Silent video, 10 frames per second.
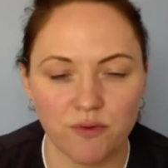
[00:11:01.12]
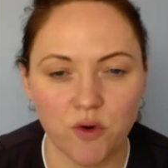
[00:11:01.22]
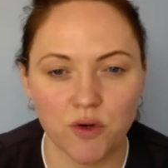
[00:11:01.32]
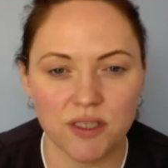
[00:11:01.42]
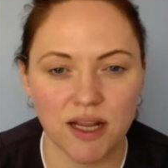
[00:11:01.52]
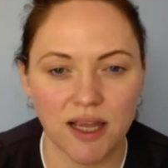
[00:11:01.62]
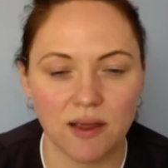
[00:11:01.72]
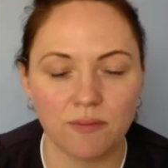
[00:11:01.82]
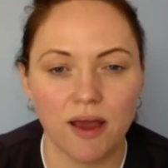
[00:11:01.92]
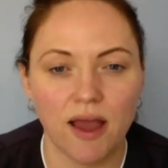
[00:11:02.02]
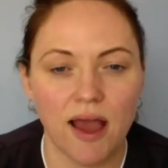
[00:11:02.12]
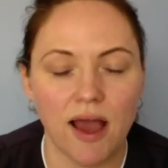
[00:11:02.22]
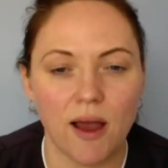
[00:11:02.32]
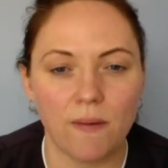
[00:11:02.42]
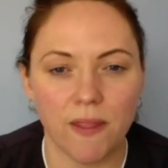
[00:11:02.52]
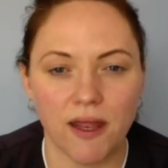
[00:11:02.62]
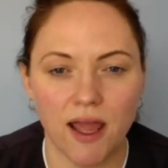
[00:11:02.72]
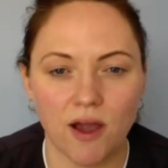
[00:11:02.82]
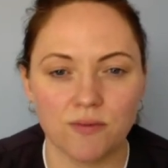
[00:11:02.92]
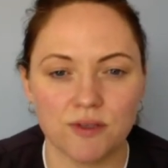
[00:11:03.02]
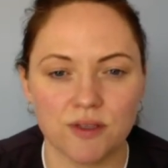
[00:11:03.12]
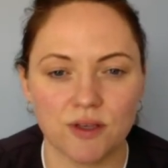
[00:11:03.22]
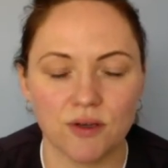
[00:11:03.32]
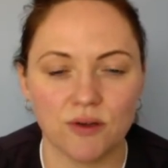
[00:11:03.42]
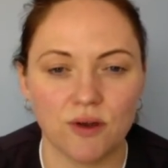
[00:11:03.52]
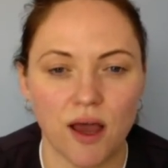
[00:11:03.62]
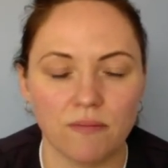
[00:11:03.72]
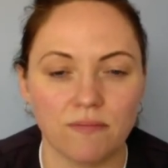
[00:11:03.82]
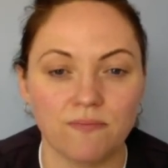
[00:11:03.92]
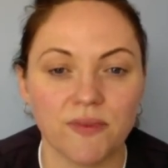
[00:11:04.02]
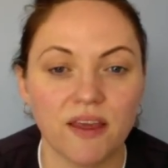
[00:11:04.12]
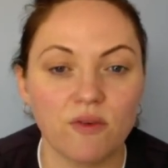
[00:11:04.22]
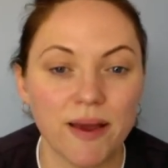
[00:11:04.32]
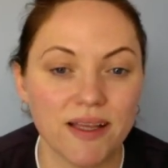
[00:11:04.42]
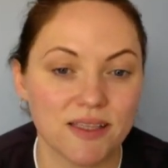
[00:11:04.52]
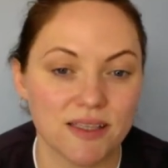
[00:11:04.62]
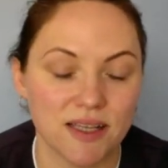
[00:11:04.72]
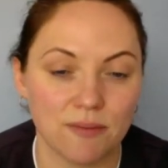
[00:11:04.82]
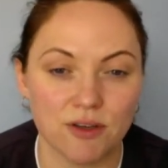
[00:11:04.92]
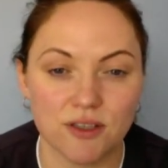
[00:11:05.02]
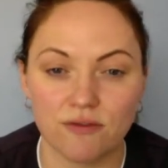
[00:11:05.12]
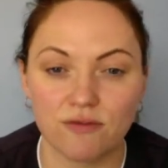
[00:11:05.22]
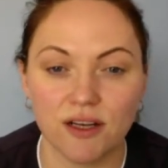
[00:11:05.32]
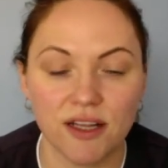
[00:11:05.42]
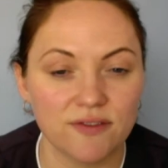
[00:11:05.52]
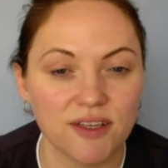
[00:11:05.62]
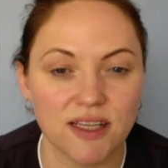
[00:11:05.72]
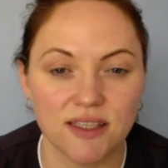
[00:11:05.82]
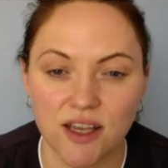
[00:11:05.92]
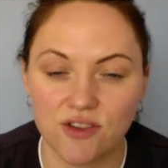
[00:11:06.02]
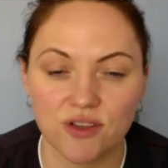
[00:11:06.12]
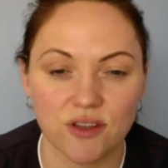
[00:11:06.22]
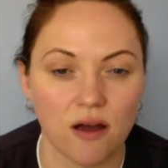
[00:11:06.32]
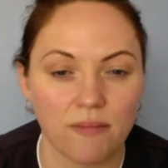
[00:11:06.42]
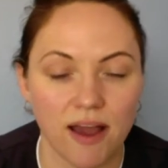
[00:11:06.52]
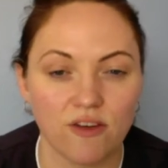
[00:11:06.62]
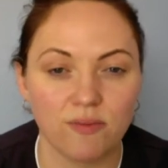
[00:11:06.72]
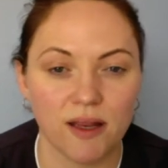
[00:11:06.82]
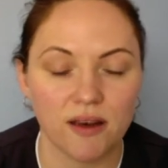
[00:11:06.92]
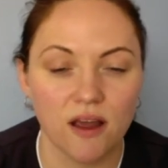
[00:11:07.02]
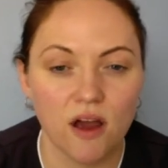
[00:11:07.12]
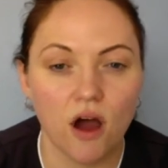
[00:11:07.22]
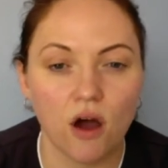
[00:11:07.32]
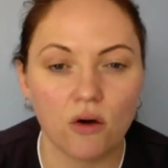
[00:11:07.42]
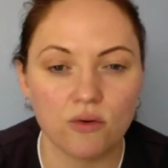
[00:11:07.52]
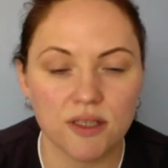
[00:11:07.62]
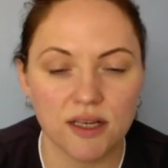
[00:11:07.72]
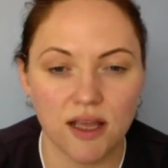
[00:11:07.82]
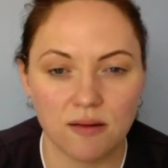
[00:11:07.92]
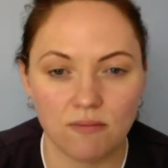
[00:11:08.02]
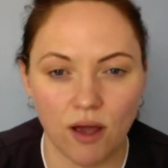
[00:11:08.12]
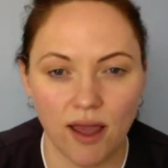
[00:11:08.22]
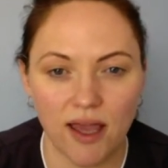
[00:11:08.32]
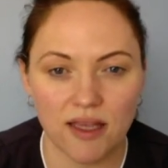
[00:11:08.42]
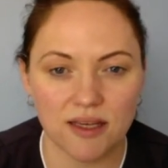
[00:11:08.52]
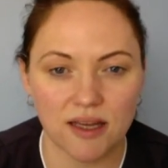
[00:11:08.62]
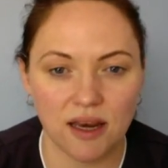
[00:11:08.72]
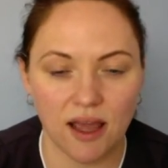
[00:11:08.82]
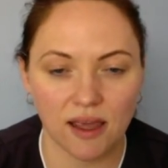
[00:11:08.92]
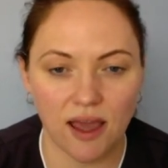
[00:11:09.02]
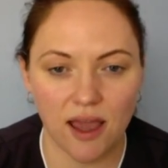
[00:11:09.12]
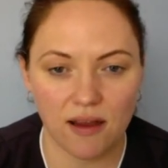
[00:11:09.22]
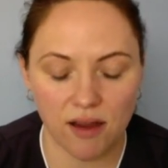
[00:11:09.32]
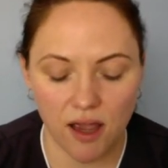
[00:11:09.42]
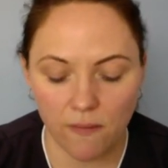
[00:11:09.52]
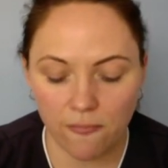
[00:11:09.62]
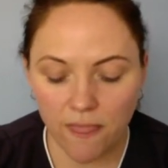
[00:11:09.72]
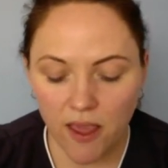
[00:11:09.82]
before sleep, and helps to give a better sleep, because I've relieved any tension that I may have been holding in my head and neck area.